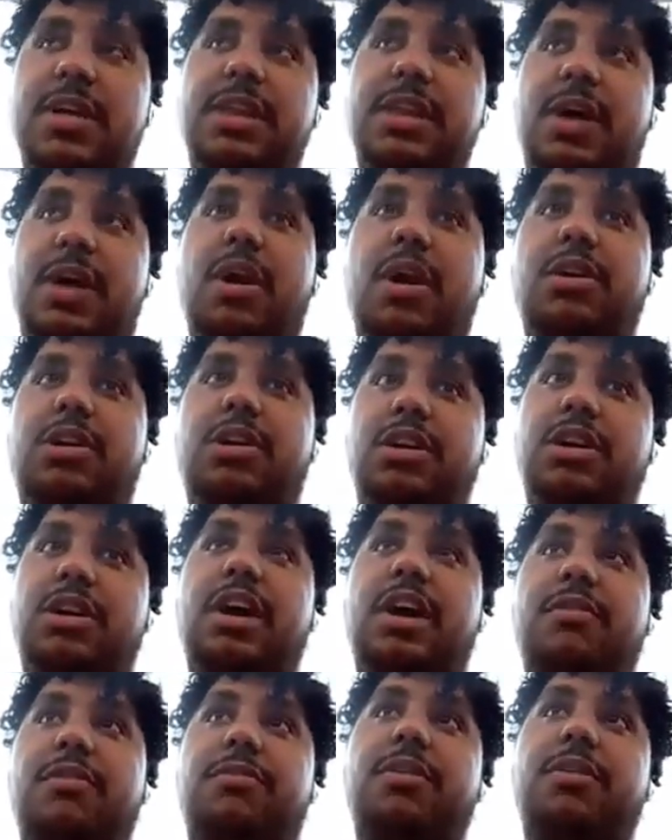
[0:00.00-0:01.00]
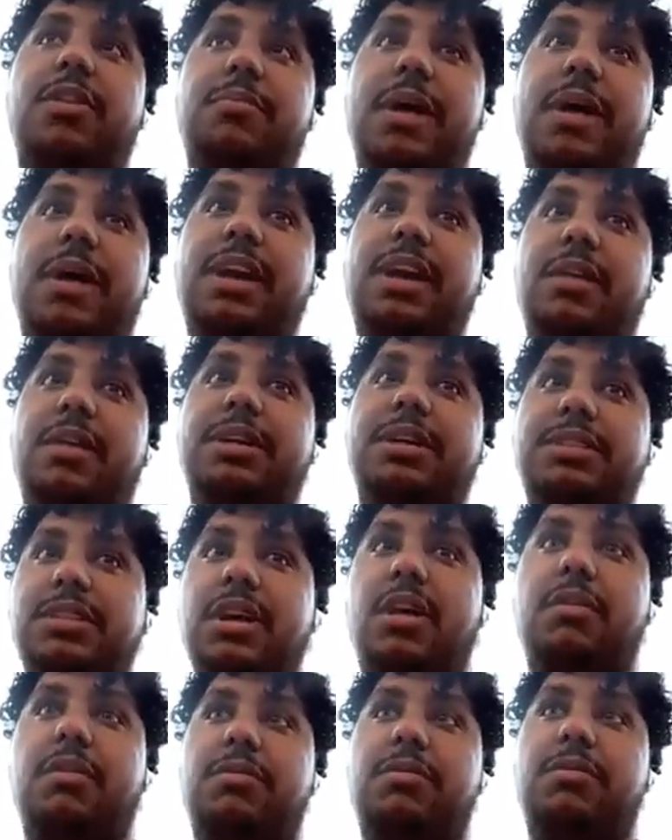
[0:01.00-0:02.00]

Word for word: I wanted to learn how to fill the back end myself.